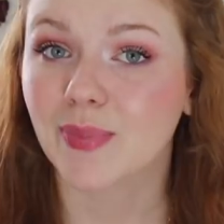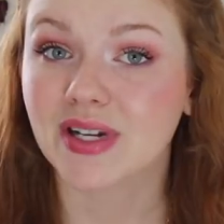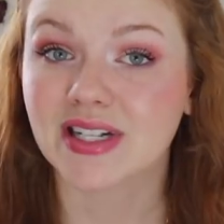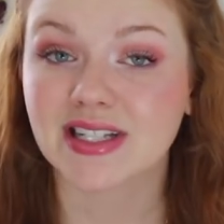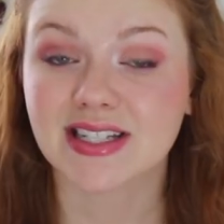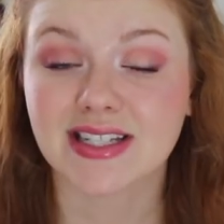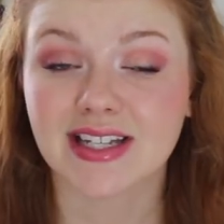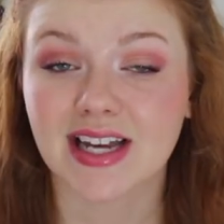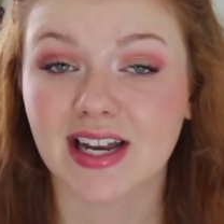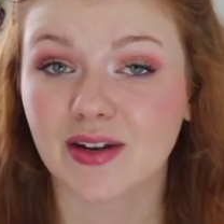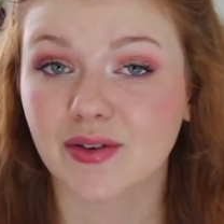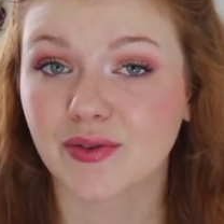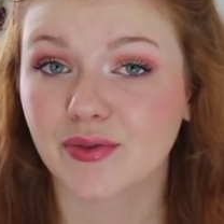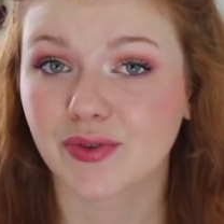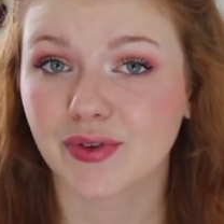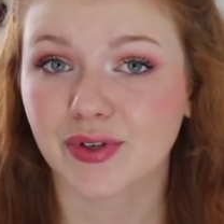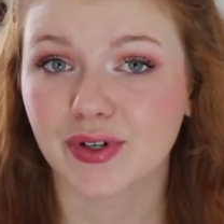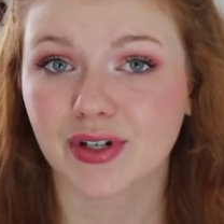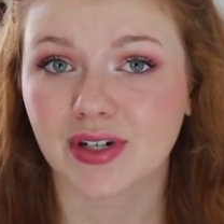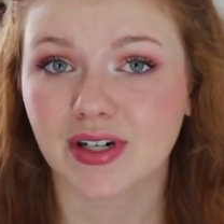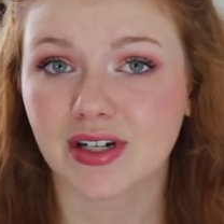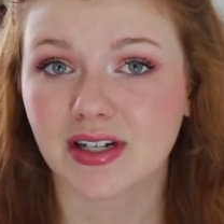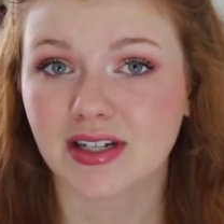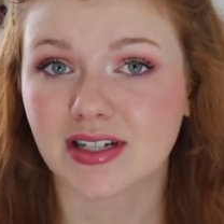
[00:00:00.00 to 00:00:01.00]
But
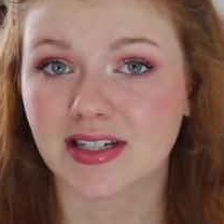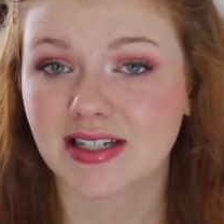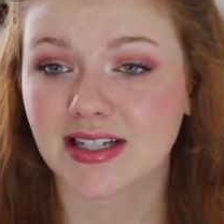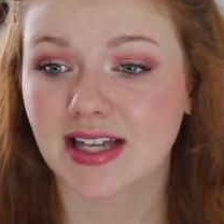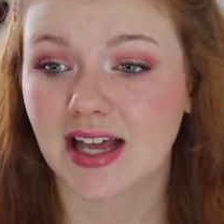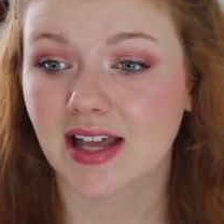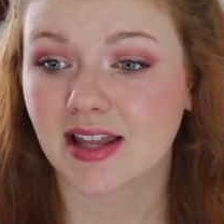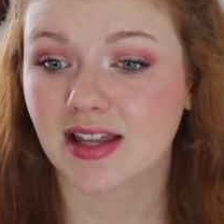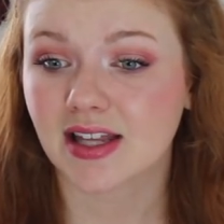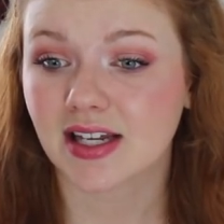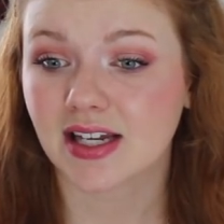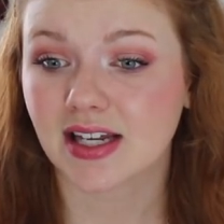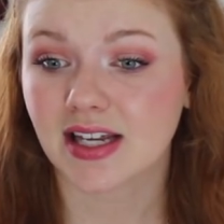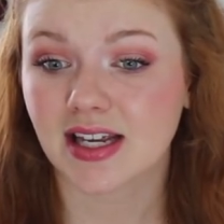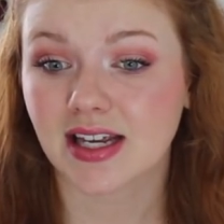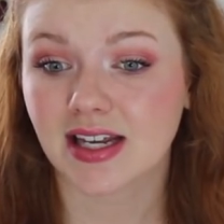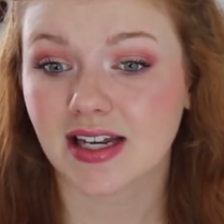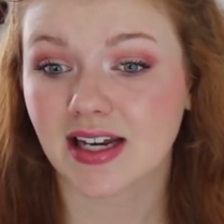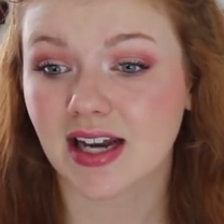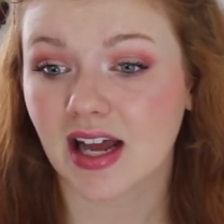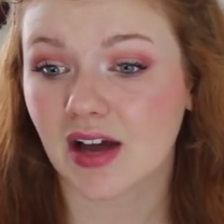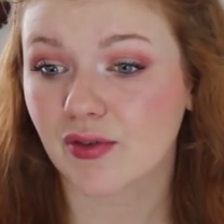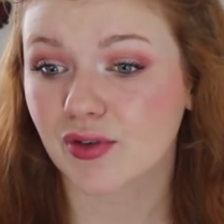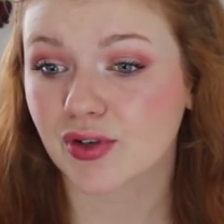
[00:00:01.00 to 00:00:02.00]
Stanford said that
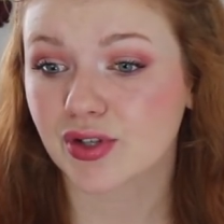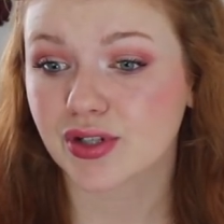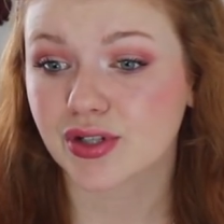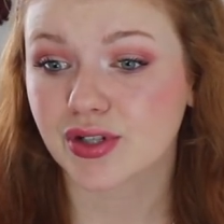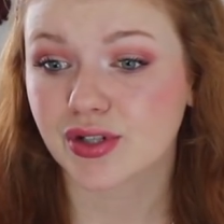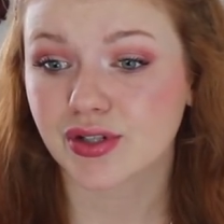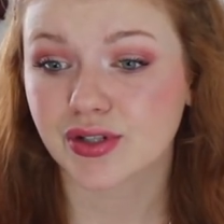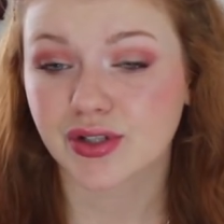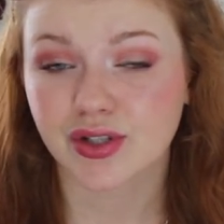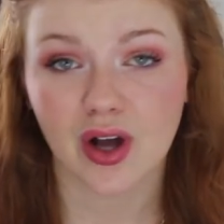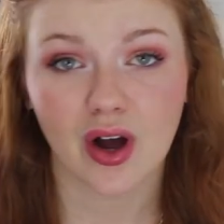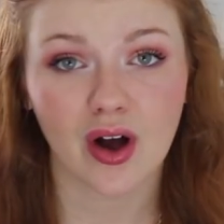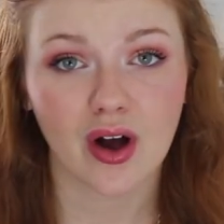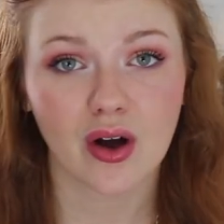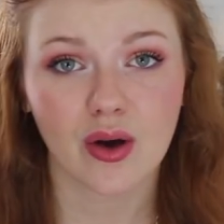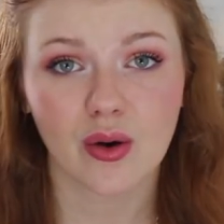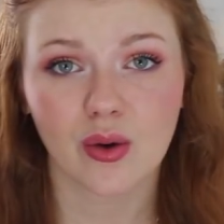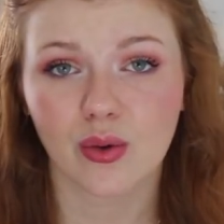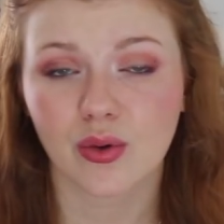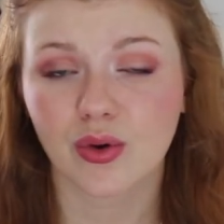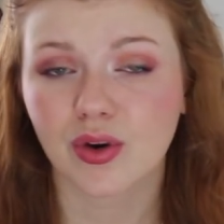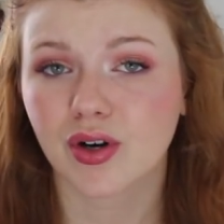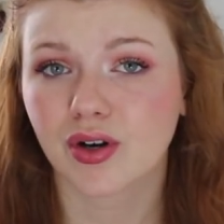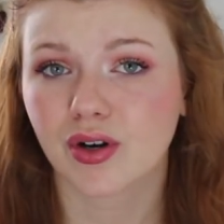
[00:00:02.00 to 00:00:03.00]
he never
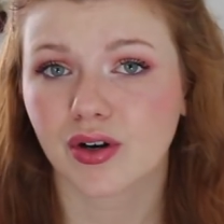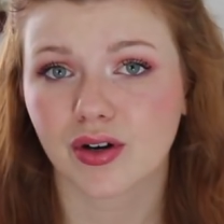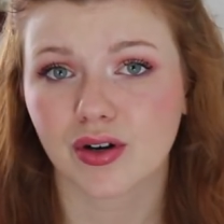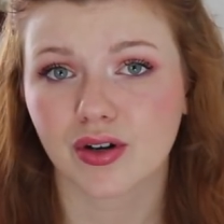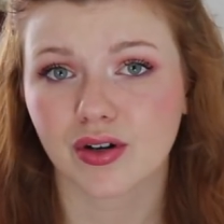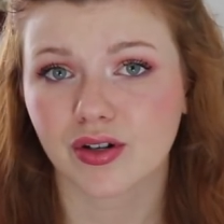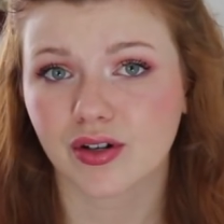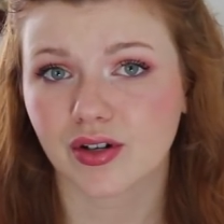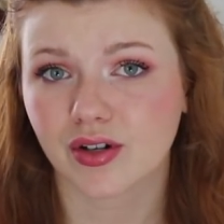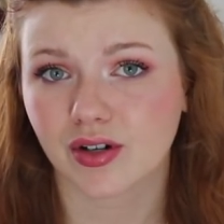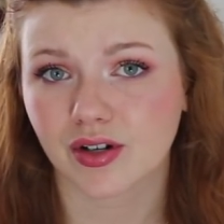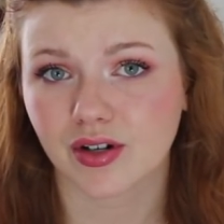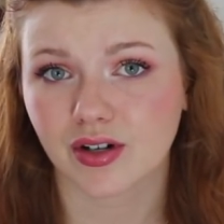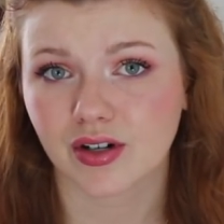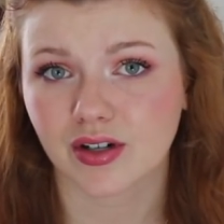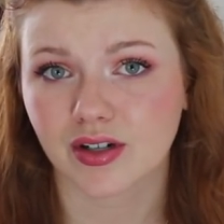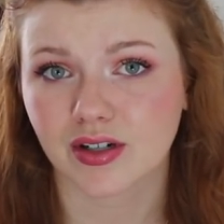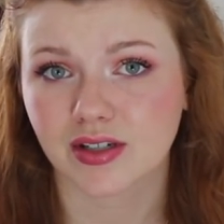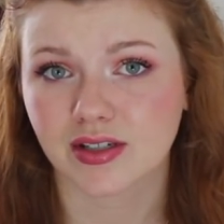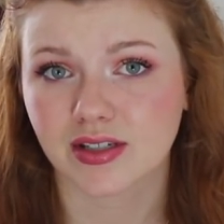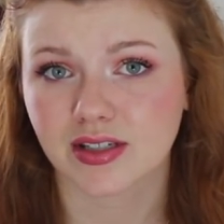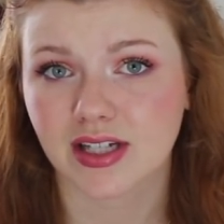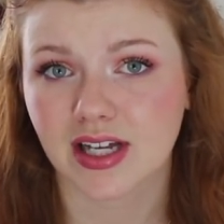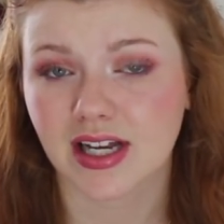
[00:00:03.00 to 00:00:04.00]
saw or heard
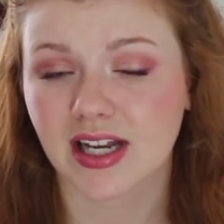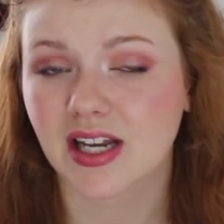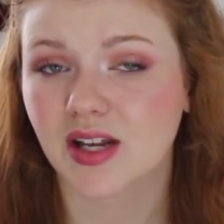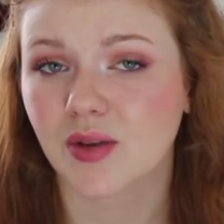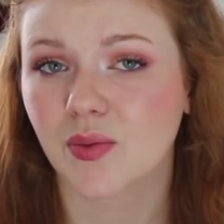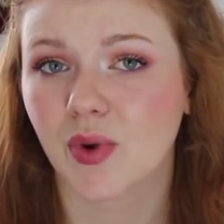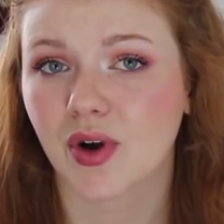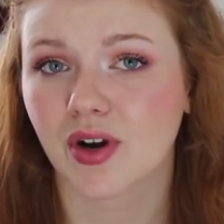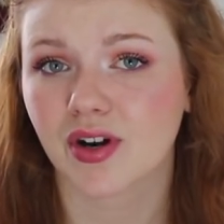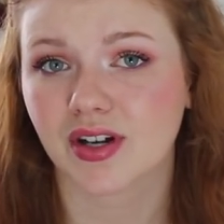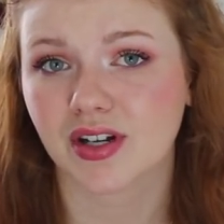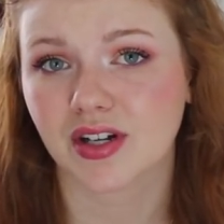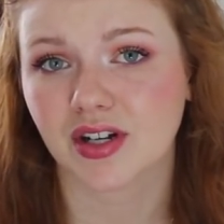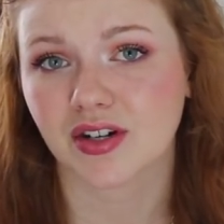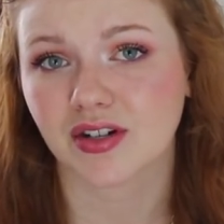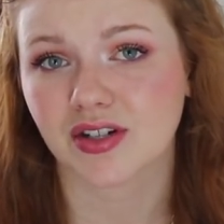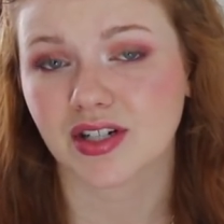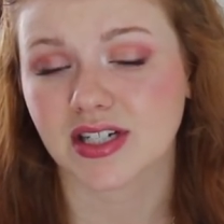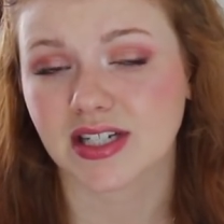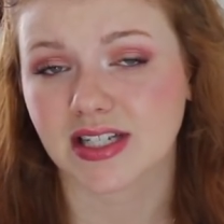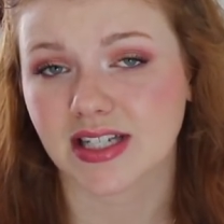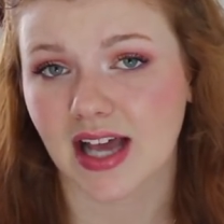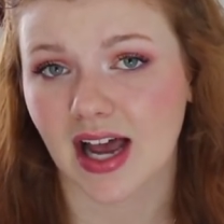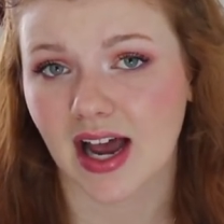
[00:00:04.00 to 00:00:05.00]
her anywhere near
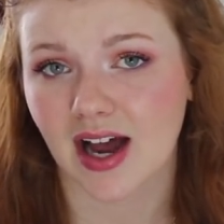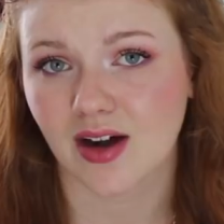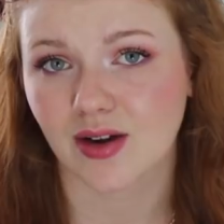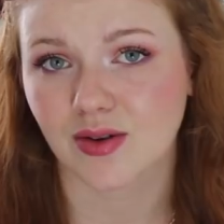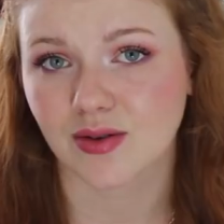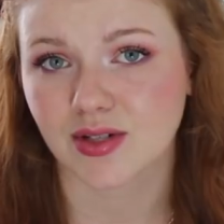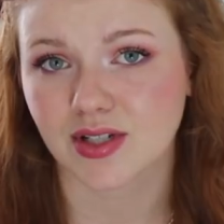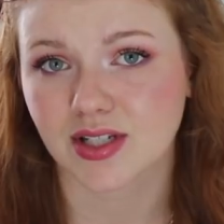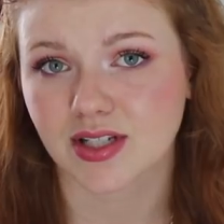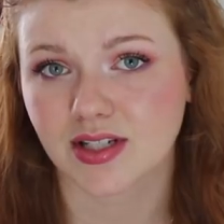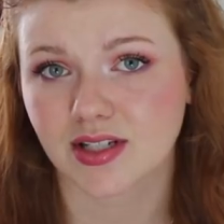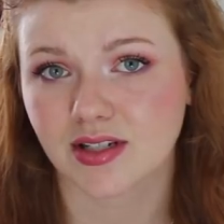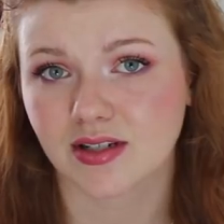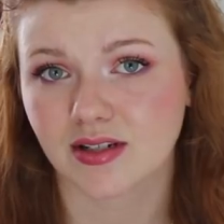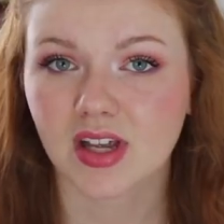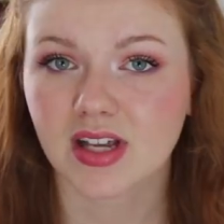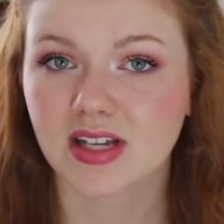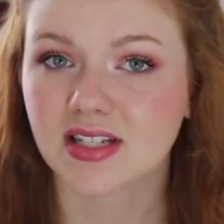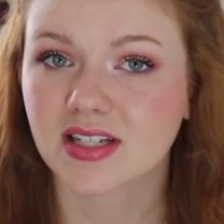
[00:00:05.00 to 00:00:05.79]
his house.